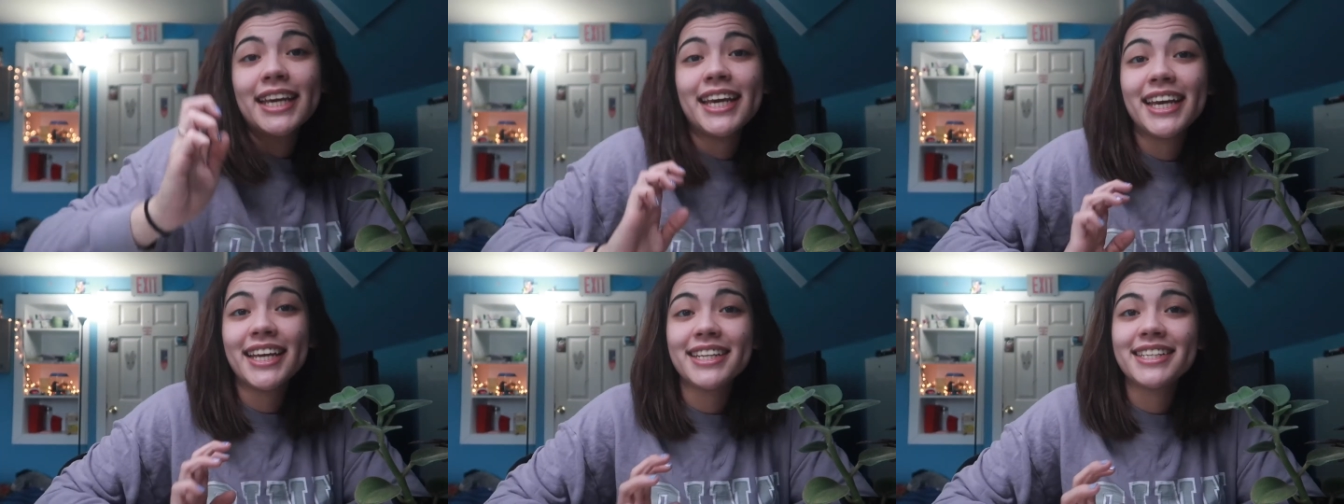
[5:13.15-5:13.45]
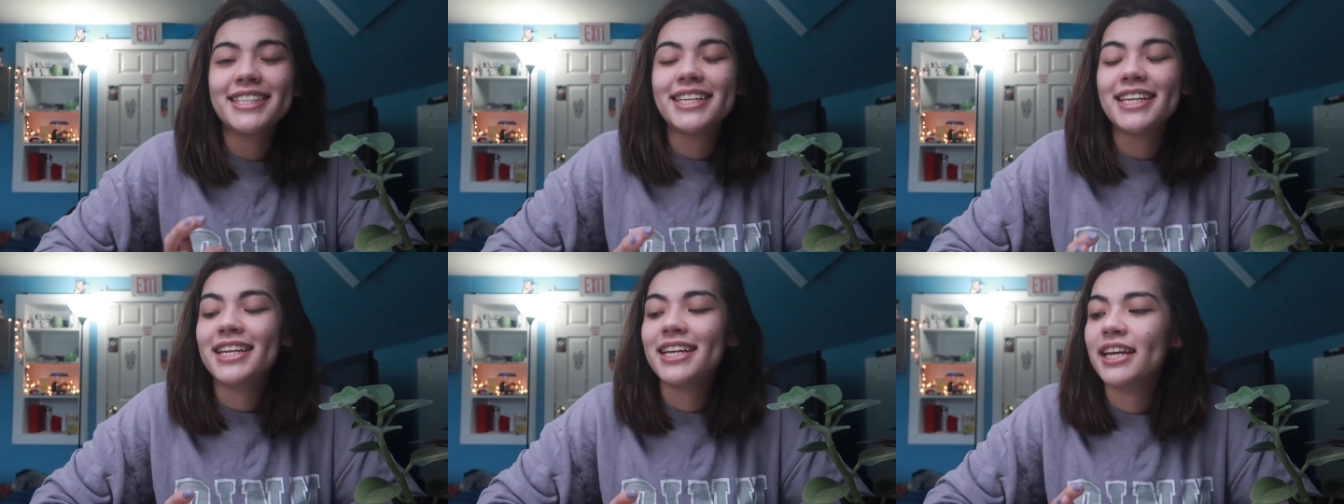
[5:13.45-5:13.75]

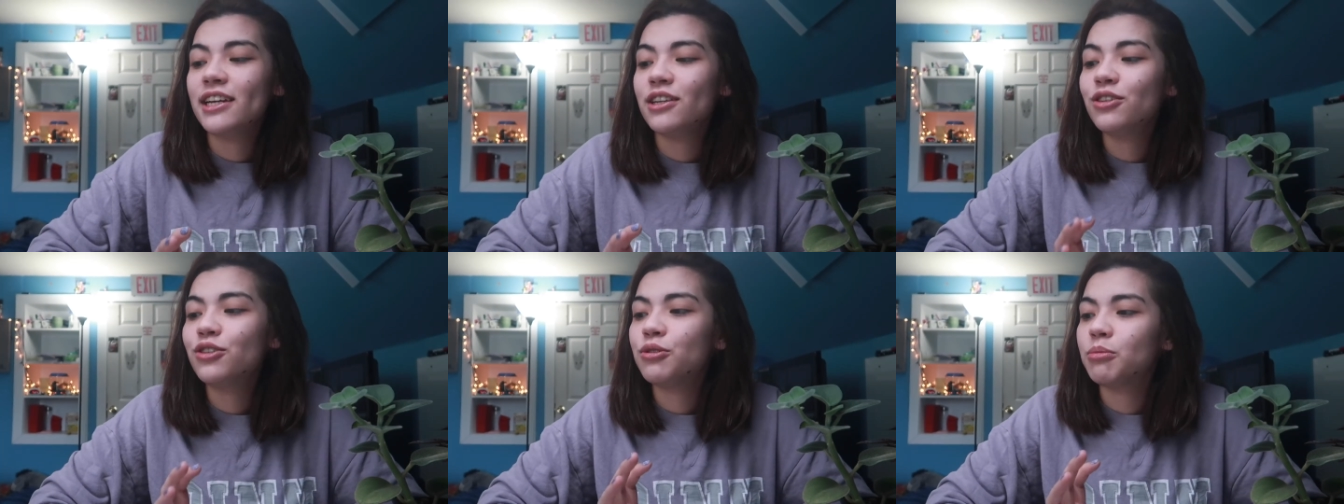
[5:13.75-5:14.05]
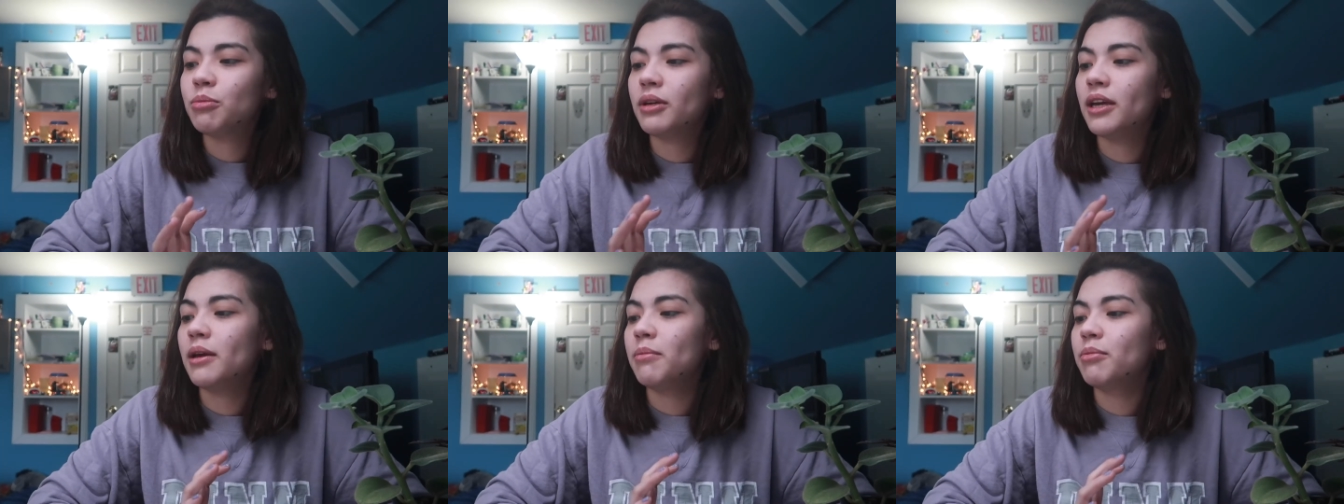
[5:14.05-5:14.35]
It's needing to
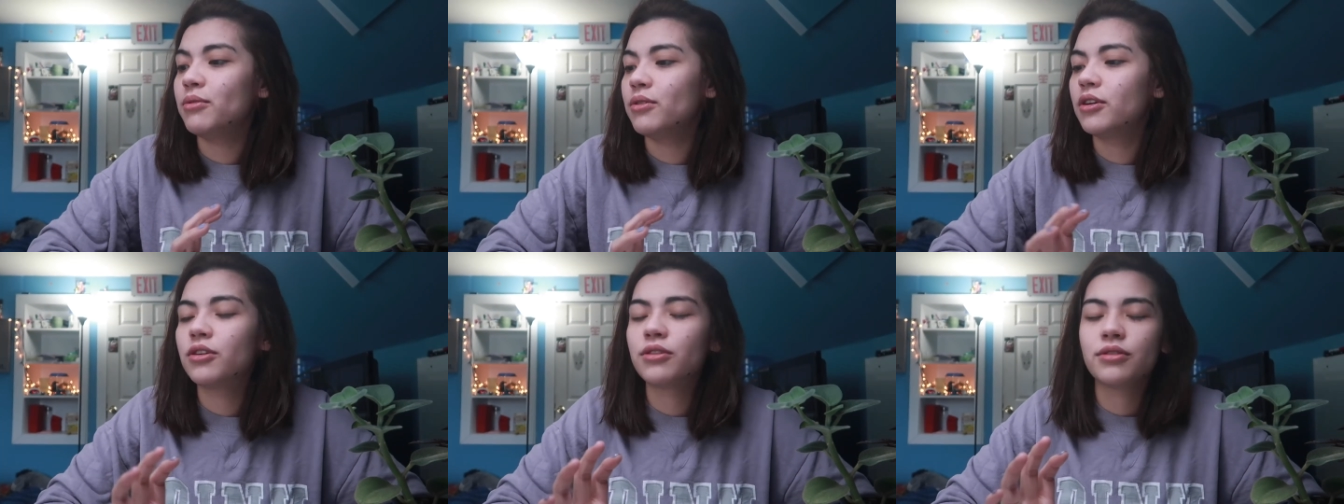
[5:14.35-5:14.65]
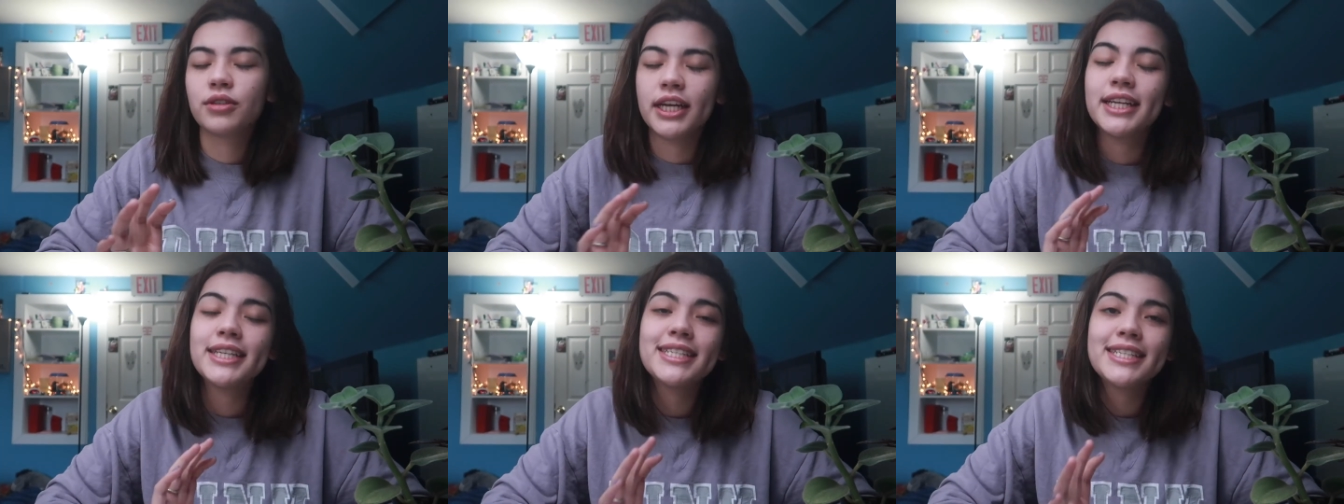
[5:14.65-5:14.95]
be
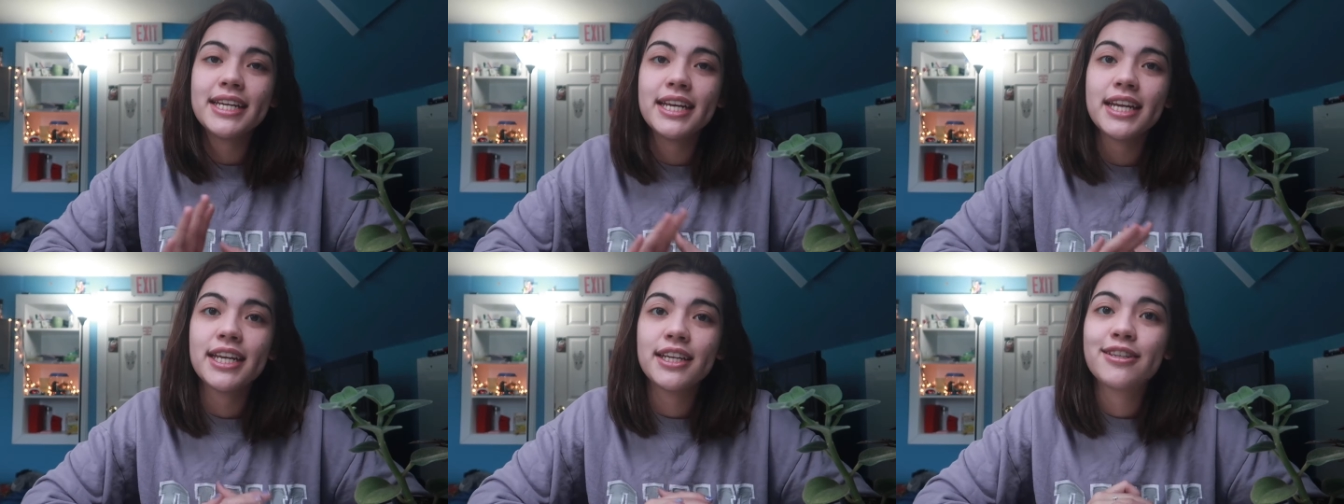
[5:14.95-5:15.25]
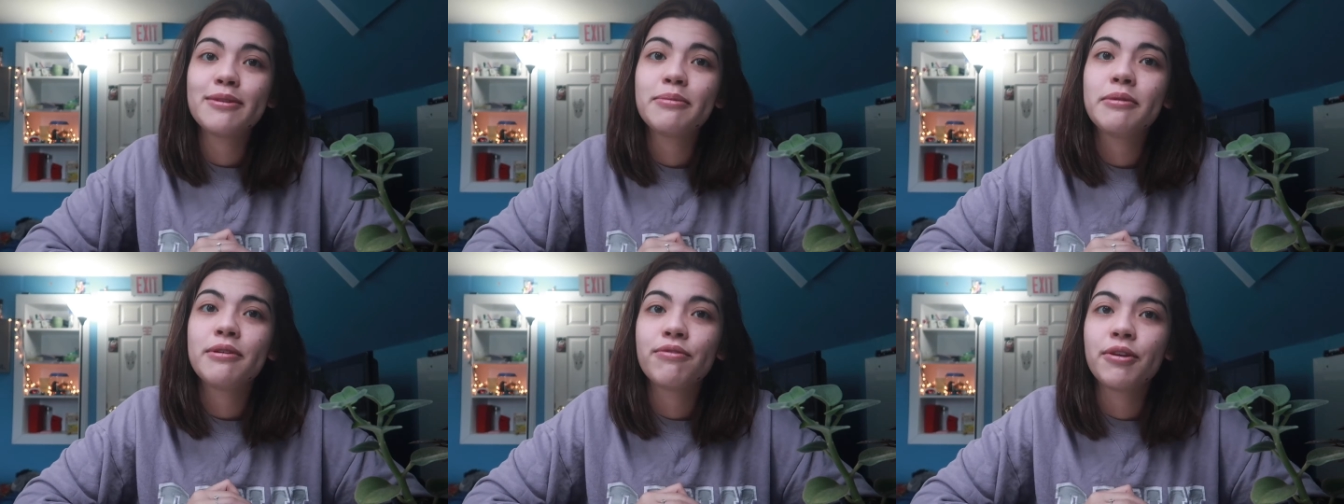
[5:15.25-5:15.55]

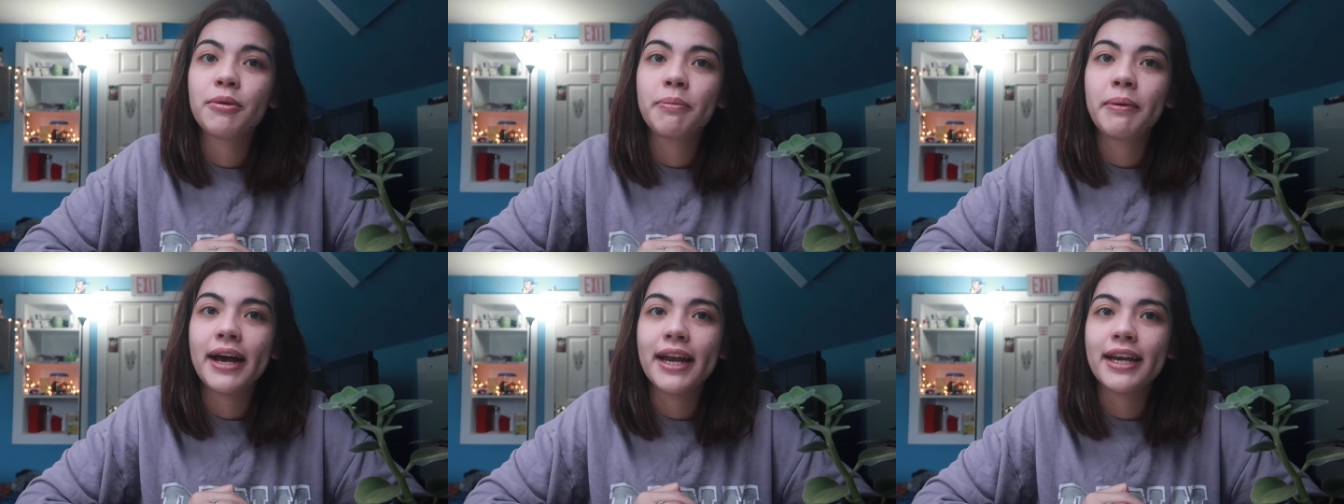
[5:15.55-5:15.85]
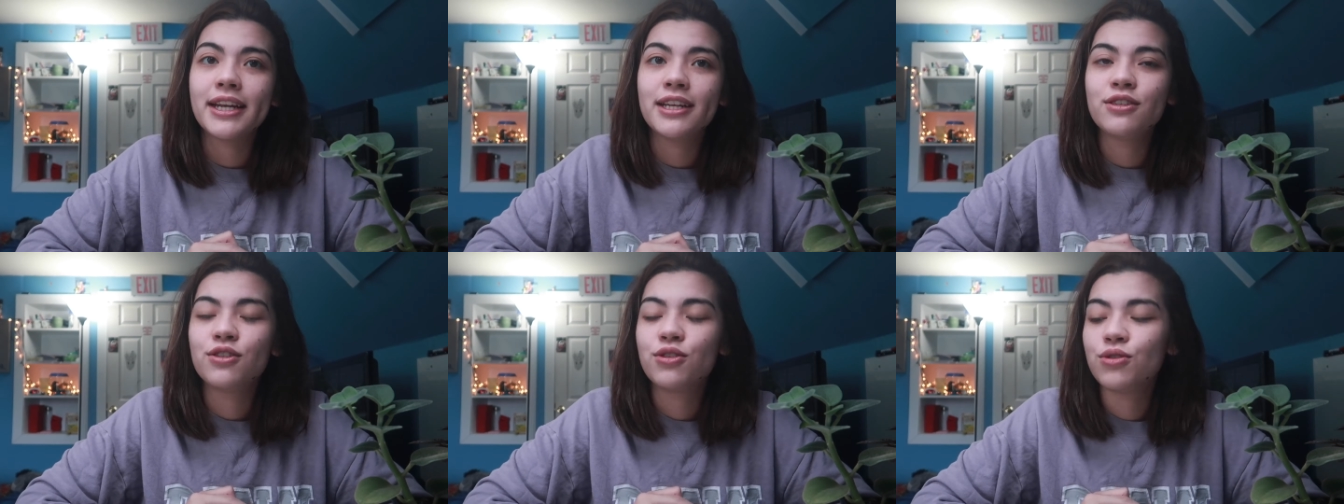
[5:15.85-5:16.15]
repotted